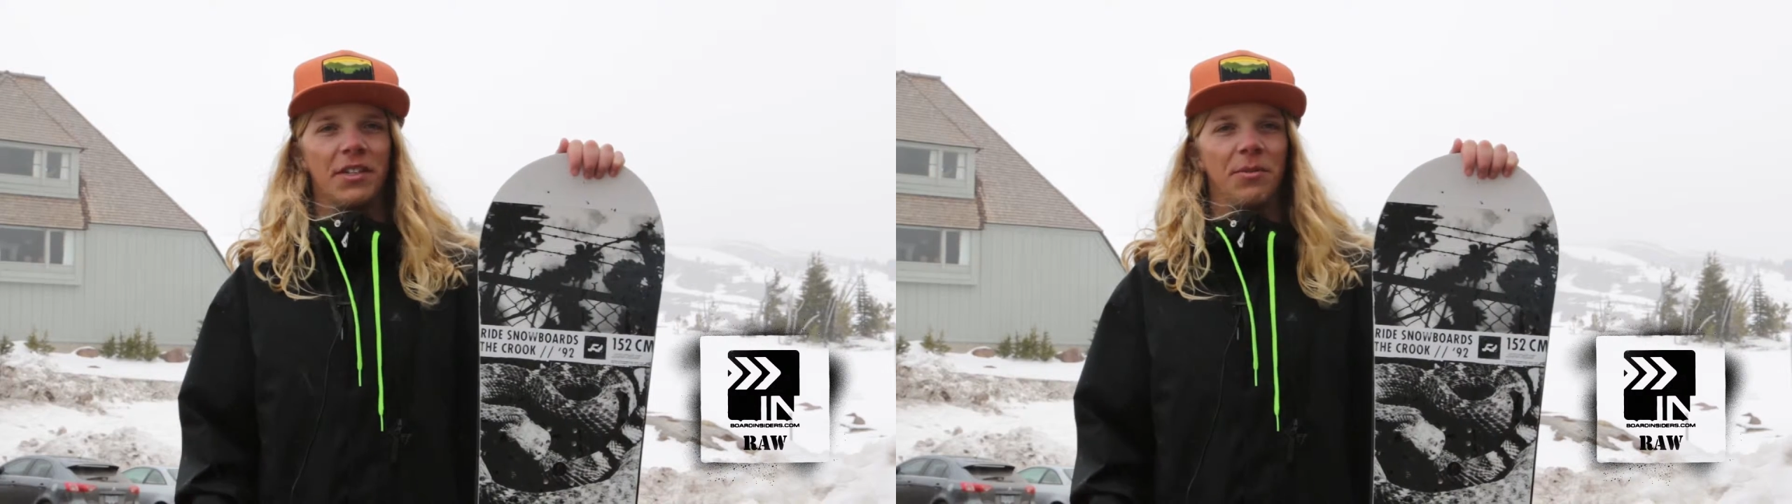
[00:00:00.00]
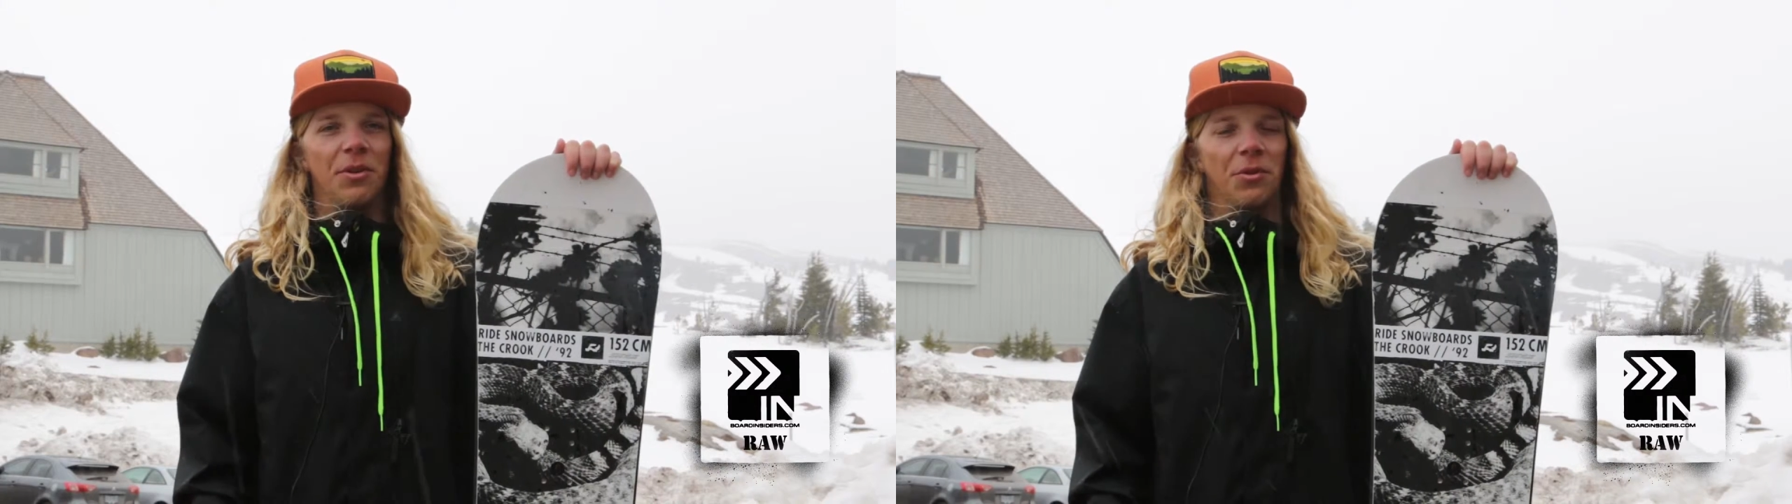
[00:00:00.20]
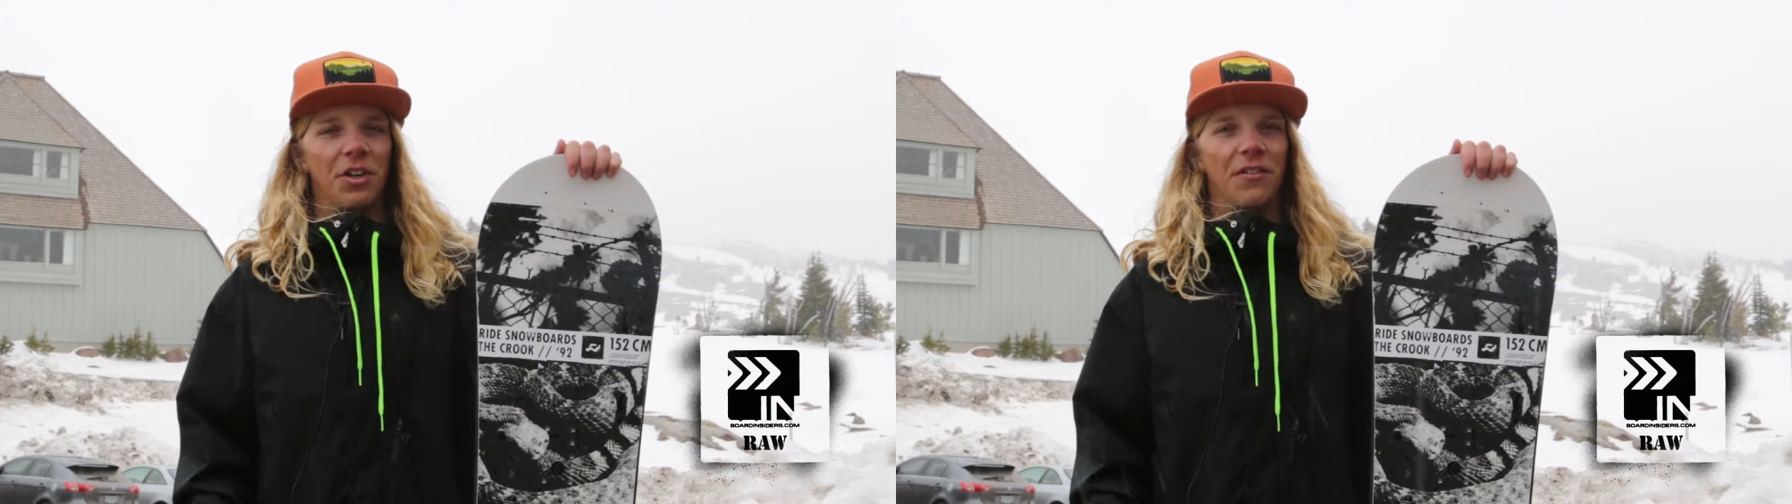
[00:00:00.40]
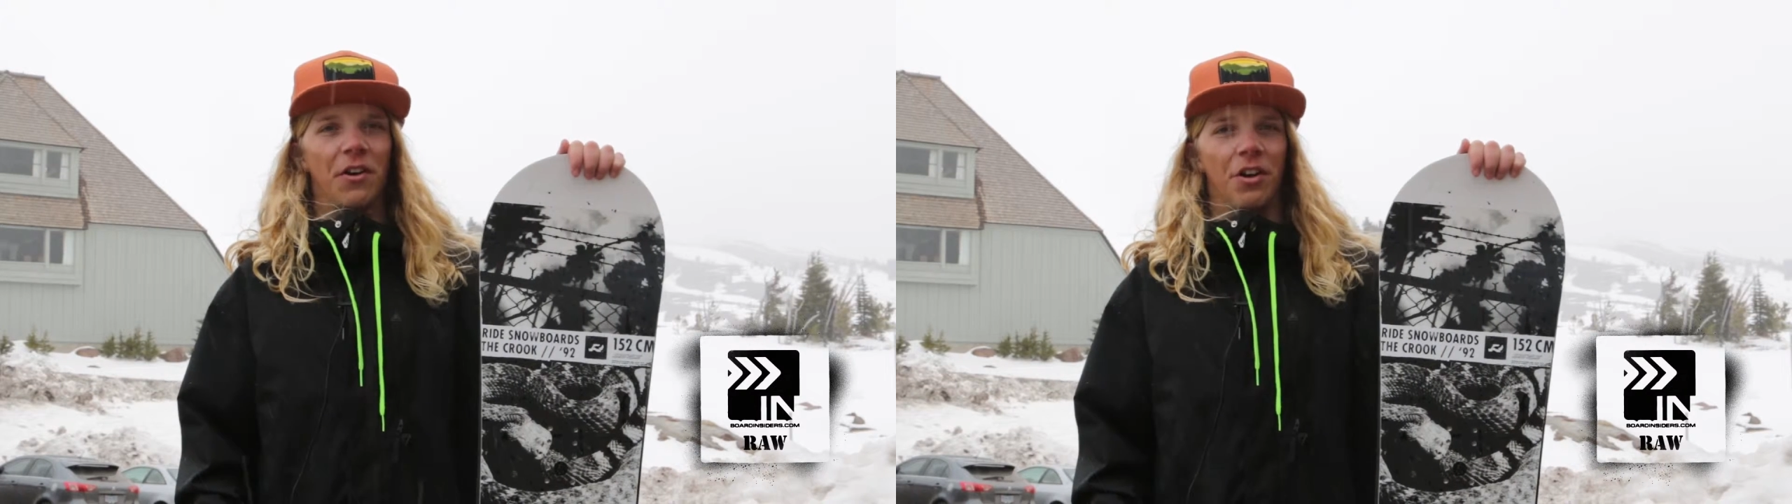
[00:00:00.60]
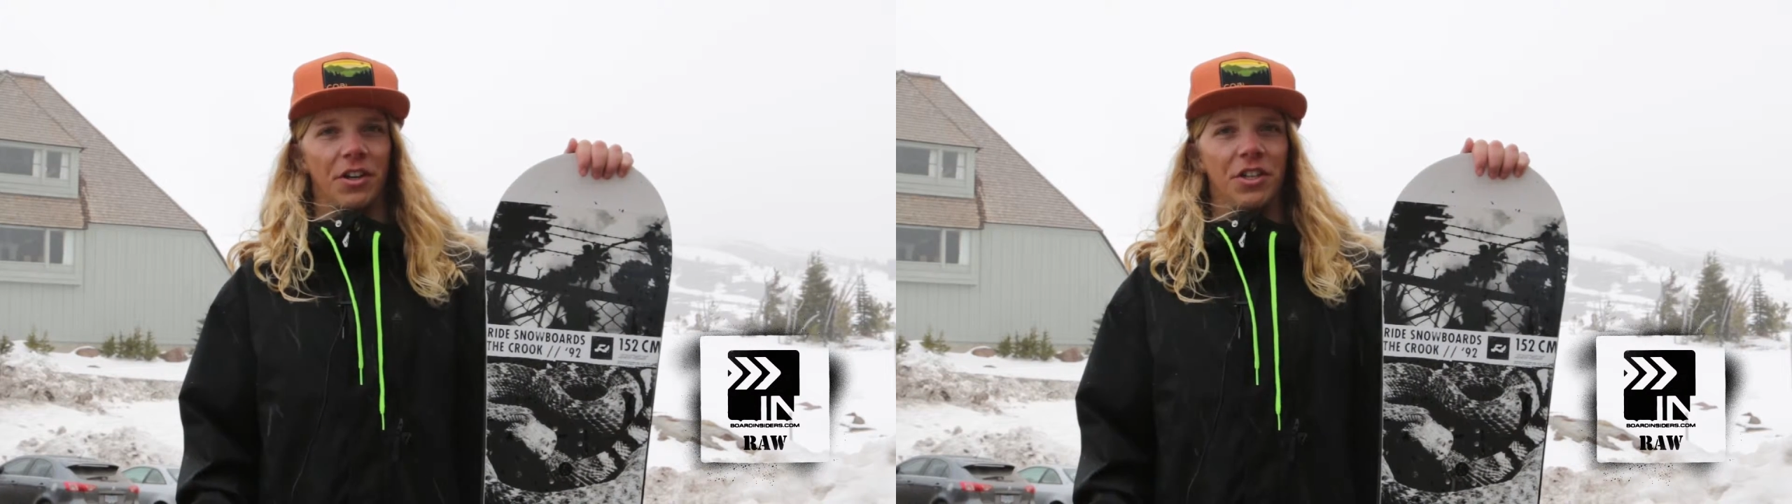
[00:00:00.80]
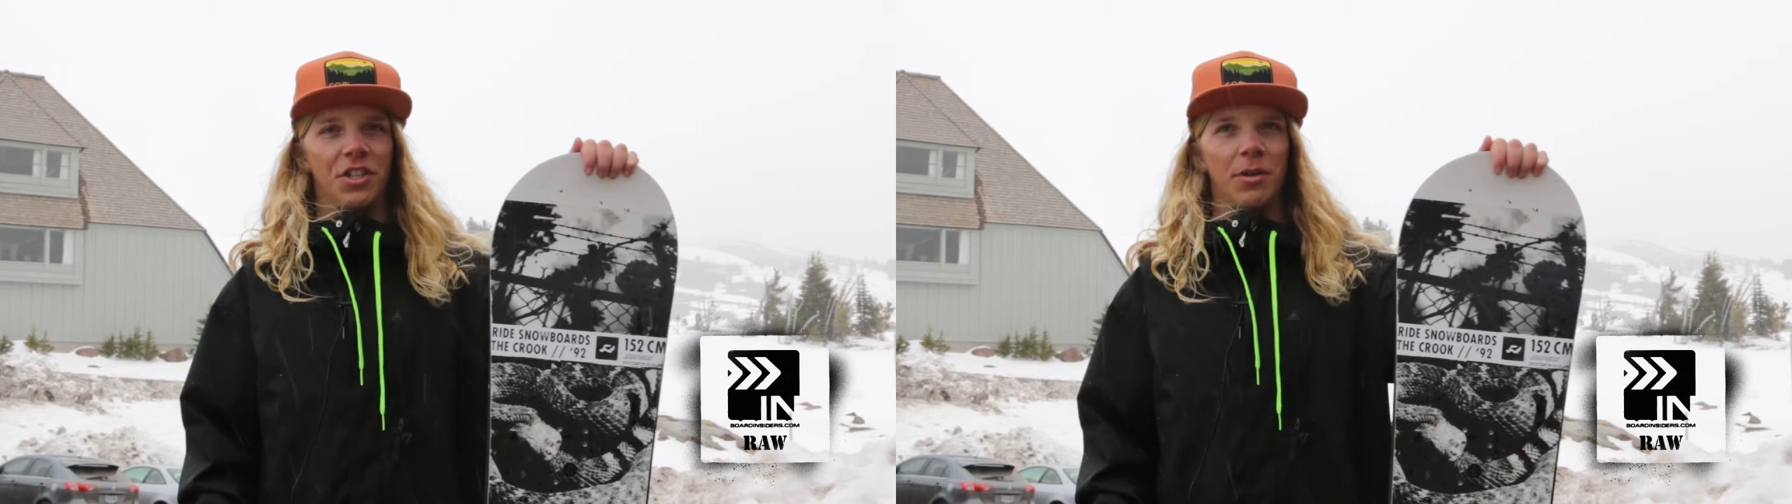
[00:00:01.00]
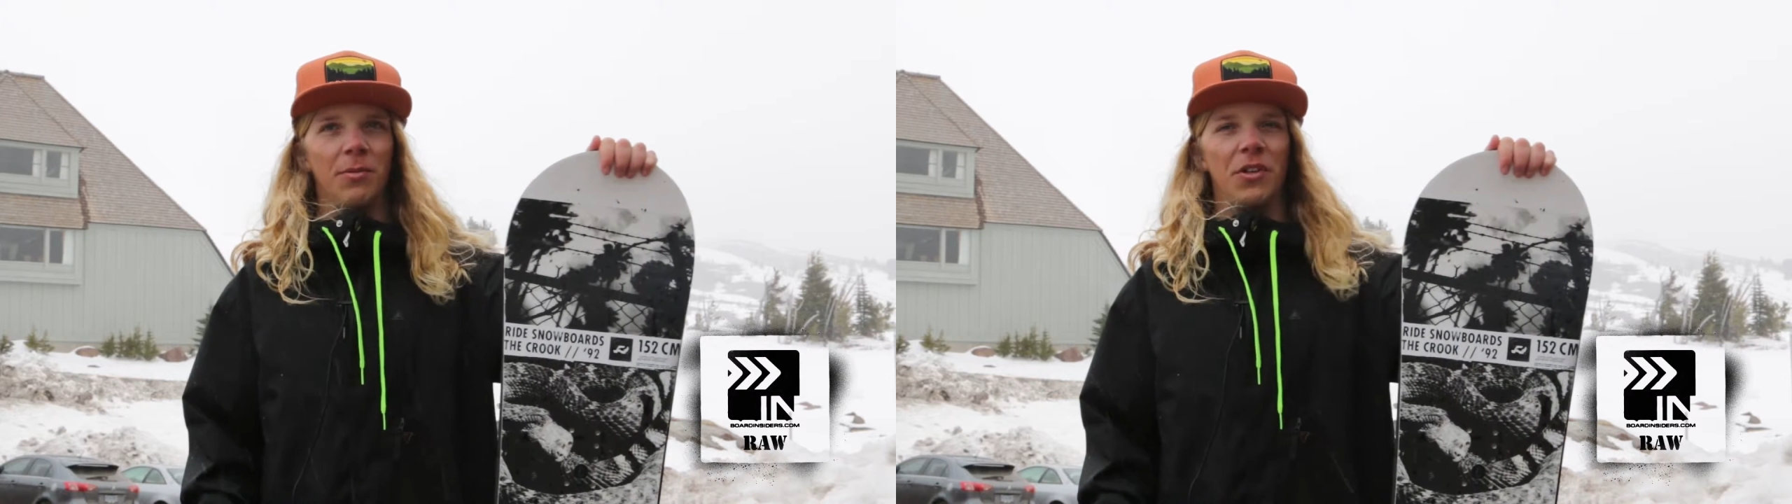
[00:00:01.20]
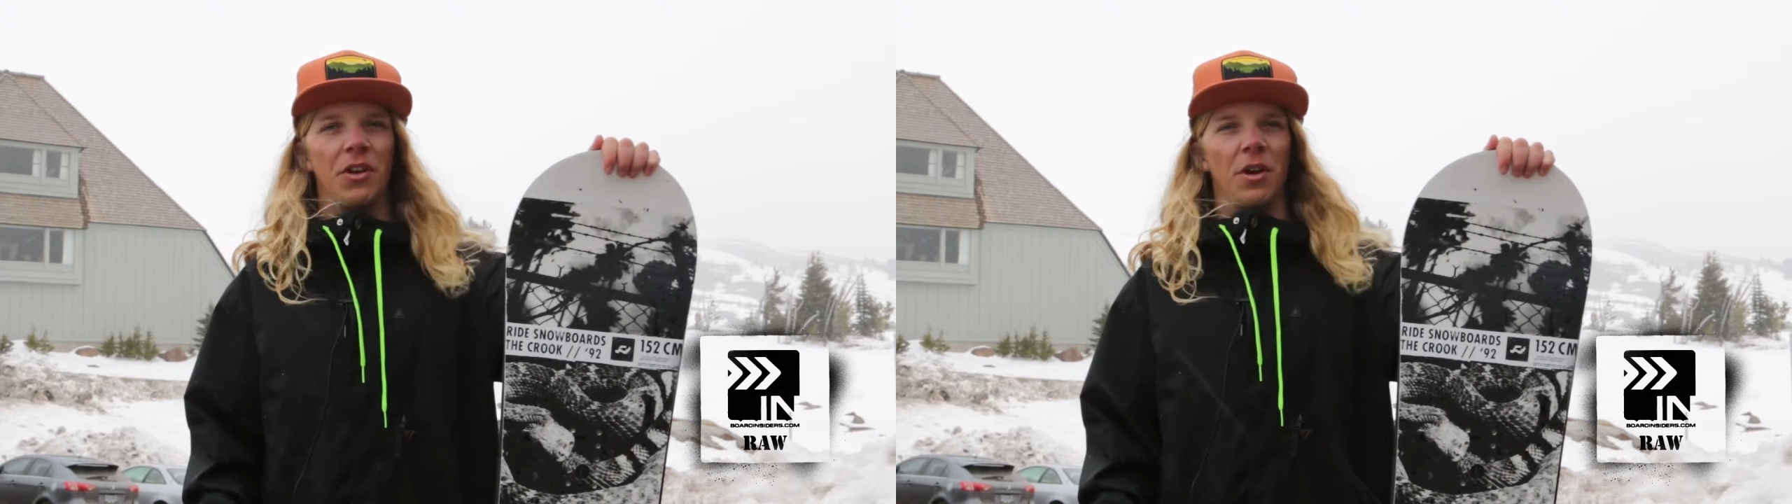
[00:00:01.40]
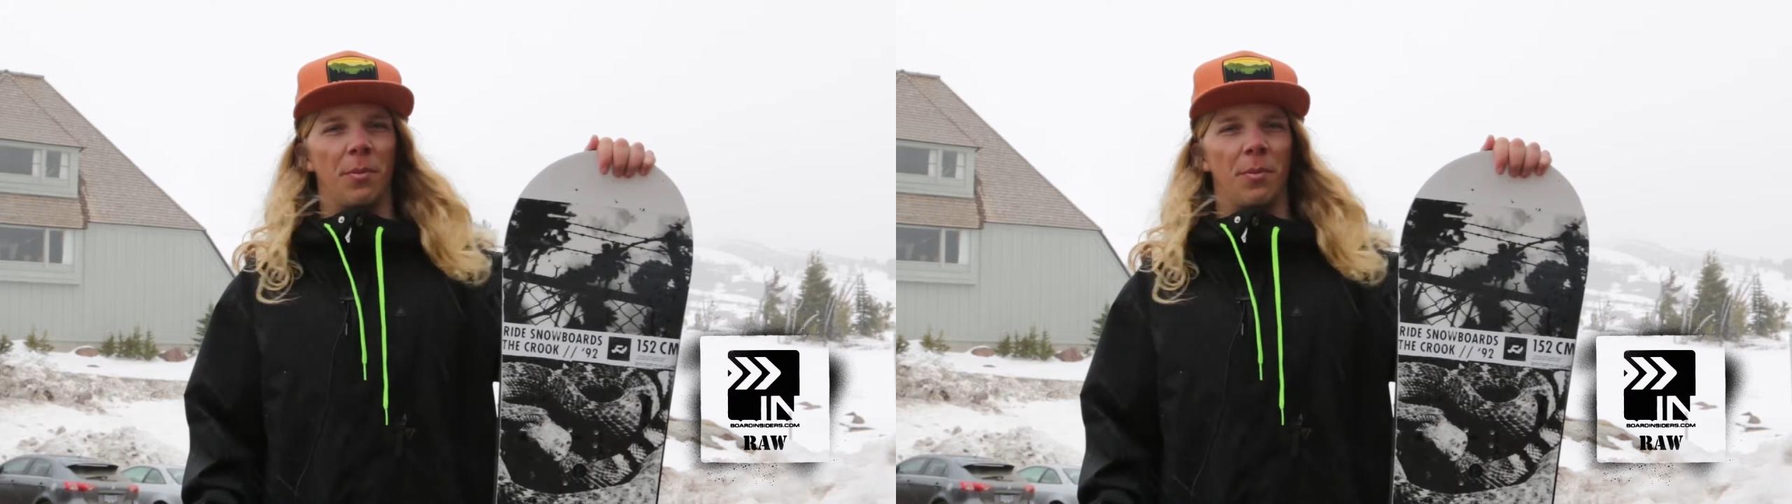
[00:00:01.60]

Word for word: to be really fun on jibs,